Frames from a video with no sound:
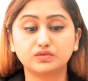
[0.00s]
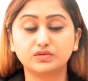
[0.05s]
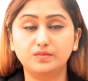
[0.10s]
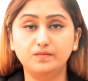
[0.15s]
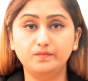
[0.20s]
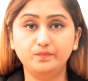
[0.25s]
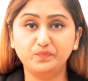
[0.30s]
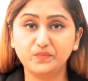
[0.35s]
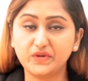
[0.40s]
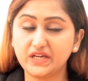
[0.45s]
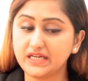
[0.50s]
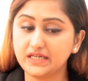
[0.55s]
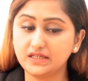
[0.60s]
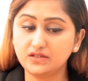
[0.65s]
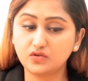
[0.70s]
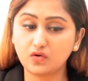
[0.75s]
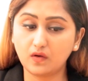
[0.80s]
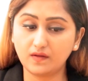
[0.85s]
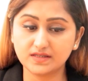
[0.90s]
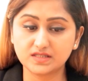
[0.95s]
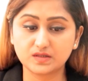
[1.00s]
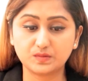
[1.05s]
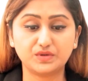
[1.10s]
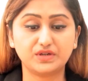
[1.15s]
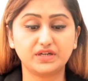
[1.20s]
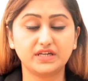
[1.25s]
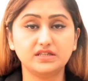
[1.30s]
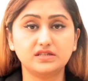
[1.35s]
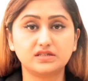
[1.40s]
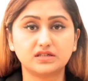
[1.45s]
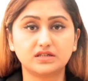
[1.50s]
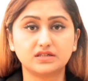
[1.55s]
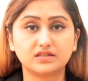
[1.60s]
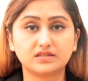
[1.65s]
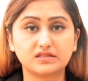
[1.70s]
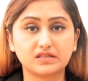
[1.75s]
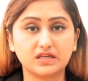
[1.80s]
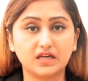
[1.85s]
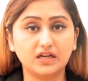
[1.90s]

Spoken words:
the main conspirators